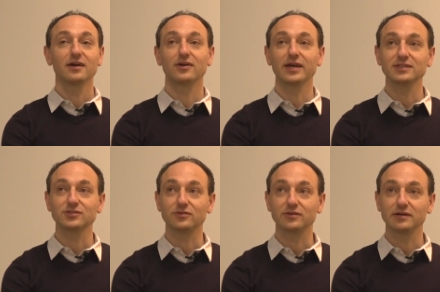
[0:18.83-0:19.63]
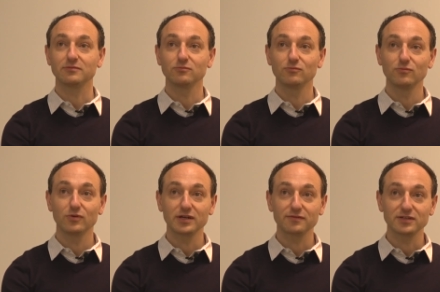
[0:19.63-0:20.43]
Okay, so
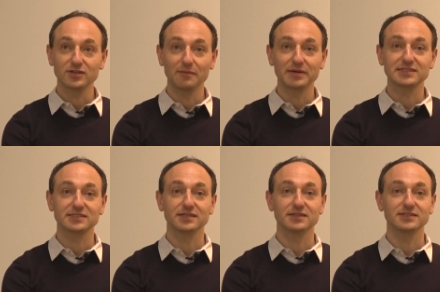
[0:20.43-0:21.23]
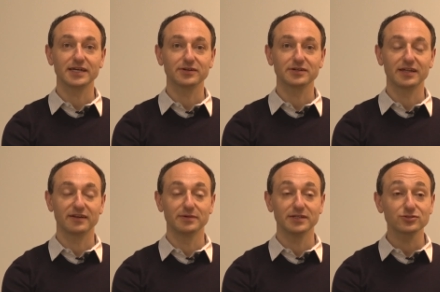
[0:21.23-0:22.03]
one of the topics in this area that
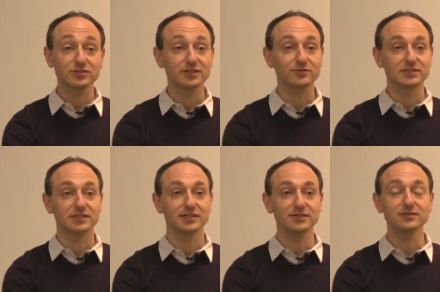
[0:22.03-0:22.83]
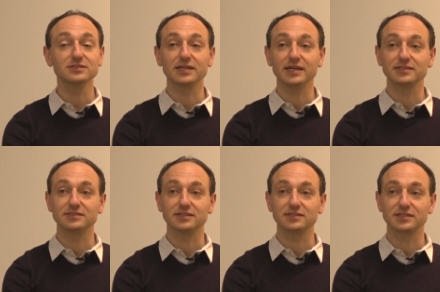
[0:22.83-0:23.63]
I've been interested in recent years
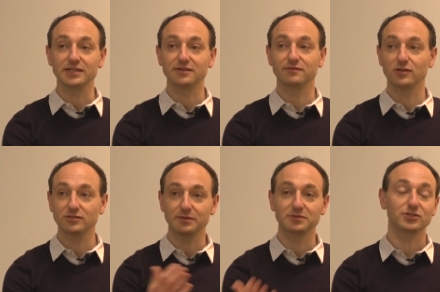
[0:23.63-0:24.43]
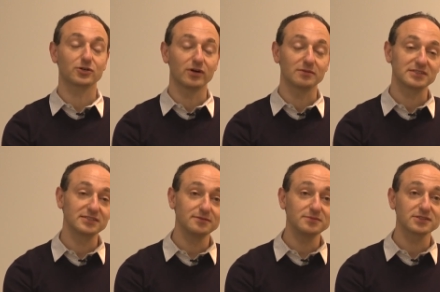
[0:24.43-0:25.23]
is the study of low temperature quantum
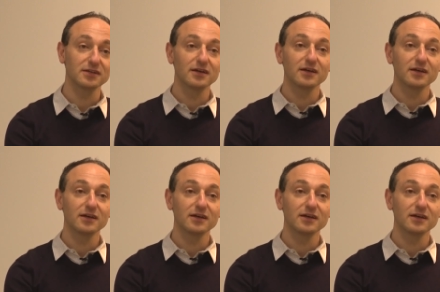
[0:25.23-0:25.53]
systems.